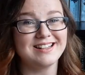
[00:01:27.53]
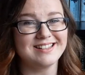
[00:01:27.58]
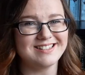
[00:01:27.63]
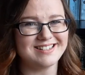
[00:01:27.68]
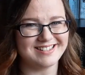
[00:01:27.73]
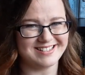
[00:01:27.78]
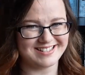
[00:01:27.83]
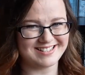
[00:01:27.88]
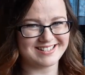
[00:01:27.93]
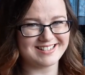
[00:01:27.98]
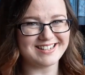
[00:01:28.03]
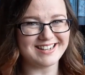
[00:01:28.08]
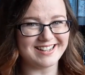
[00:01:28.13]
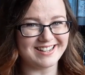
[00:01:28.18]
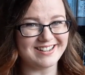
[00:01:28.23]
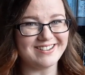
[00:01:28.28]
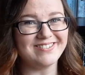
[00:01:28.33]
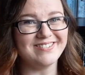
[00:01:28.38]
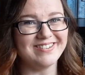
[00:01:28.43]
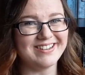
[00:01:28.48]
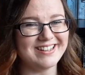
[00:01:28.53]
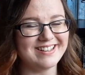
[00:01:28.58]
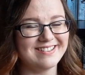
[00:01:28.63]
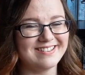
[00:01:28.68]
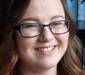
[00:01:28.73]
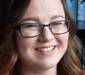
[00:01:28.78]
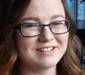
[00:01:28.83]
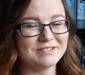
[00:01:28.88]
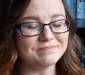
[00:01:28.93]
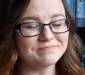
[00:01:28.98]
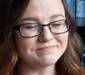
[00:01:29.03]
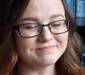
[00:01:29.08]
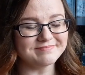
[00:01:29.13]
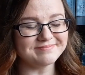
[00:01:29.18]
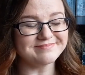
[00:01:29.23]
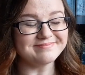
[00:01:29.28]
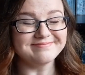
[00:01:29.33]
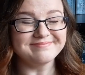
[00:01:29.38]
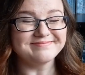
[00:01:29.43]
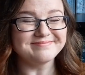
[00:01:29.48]
To start with,
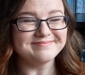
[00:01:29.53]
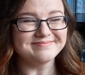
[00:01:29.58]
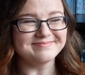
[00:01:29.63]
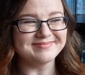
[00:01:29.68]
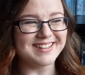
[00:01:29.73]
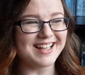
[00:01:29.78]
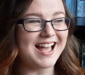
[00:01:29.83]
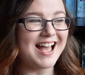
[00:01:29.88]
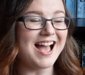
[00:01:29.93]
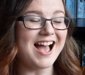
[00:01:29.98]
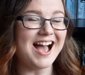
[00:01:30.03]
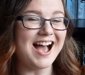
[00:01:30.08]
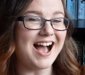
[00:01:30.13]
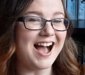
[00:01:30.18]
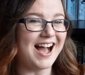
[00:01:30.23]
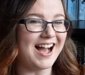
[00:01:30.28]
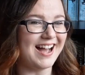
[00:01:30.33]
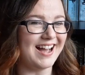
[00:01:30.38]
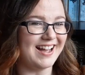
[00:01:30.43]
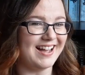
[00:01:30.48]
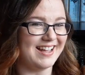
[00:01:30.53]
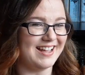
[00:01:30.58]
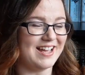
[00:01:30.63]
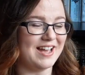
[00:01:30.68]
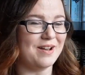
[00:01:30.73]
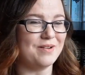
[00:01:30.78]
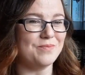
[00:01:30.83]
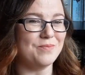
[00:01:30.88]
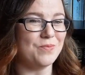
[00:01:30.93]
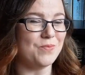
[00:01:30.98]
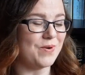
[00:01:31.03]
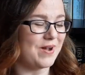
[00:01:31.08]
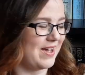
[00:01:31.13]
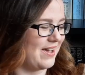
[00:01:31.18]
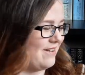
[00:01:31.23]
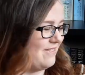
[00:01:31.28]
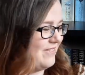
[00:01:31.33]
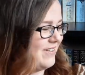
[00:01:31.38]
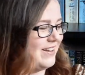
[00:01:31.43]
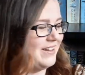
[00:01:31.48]
I am
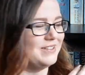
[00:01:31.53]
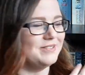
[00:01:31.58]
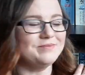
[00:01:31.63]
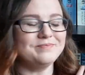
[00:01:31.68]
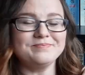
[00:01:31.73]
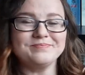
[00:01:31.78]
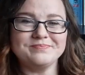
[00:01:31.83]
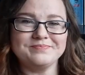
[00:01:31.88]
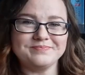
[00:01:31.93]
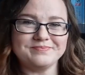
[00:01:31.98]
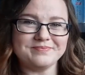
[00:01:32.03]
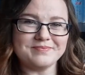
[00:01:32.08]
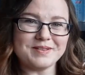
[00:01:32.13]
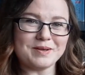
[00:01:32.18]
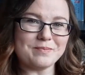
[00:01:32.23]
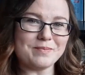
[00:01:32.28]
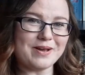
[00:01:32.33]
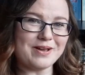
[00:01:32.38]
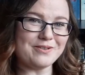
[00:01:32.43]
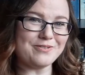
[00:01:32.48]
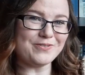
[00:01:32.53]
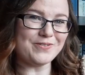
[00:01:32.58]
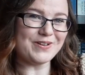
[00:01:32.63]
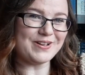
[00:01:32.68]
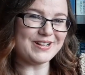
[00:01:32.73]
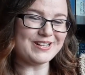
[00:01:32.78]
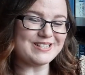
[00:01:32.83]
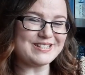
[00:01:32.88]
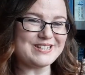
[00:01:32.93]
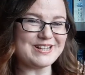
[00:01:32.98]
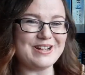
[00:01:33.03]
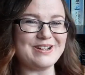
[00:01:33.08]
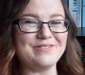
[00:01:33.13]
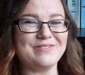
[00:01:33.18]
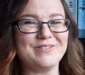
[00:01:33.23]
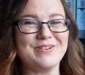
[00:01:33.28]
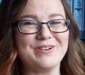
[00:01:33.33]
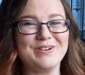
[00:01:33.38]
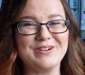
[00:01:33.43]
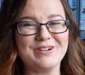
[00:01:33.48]
wearing my first
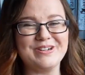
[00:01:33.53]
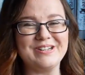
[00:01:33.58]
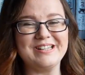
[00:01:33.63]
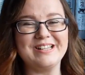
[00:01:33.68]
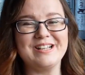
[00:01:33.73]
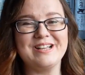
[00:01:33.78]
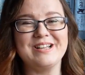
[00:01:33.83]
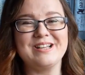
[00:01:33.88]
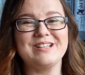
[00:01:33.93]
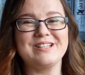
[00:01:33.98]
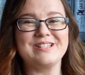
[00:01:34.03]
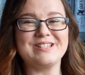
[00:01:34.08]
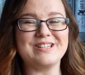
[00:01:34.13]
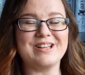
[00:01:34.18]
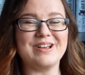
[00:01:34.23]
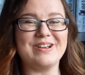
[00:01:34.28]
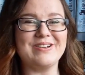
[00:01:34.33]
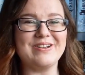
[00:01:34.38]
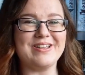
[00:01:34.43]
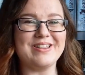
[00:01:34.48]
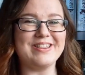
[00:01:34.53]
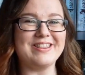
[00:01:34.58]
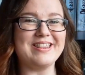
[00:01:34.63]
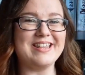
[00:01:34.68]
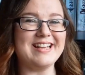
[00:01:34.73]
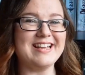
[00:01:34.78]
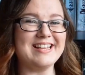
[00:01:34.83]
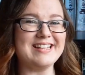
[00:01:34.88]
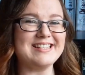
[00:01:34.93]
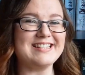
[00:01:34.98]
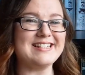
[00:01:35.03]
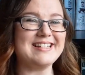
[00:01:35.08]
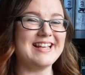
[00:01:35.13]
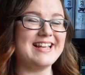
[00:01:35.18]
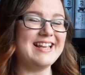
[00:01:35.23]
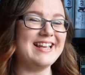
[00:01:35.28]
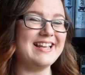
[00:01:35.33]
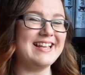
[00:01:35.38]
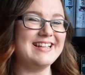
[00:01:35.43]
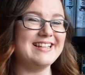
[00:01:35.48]
FR. So this
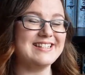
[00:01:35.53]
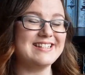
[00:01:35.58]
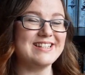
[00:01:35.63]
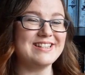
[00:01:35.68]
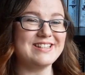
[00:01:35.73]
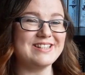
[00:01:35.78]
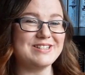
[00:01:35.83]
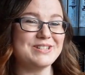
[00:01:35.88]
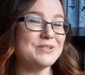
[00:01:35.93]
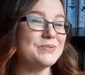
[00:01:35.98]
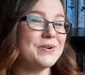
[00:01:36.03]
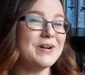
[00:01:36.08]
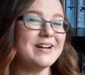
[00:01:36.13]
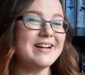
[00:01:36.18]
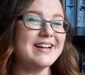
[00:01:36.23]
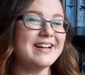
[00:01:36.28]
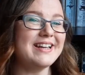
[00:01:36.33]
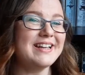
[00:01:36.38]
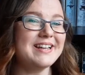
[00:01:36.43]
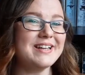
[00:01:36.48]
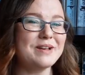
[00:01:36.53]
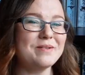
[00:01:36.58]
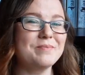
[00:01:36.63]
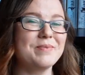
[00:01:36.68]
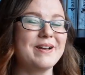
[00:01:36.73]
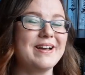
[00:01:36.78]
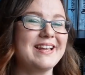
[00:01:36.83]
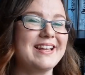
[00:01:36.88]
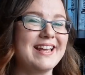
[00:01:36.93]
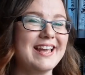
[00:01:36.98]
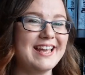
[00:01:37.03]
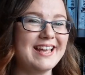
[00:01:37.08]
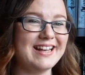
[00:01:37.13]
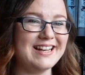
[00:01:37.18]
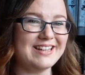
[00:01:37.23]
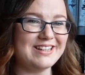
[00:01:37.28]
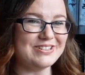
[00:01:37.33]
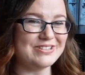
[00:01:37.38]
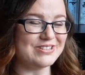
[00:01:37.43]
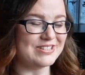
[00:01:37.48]
is the Zweig by
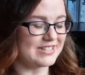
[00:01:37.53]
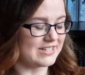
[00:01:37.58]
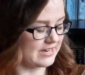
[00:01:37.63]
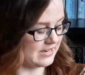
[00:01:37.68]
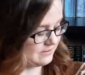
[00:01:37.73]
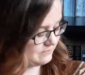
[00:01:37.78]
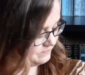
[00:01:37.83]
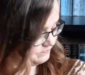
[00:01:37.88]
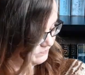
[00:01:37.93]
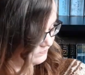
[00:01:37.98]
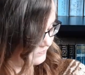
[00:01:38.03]
Caitlin Hunter.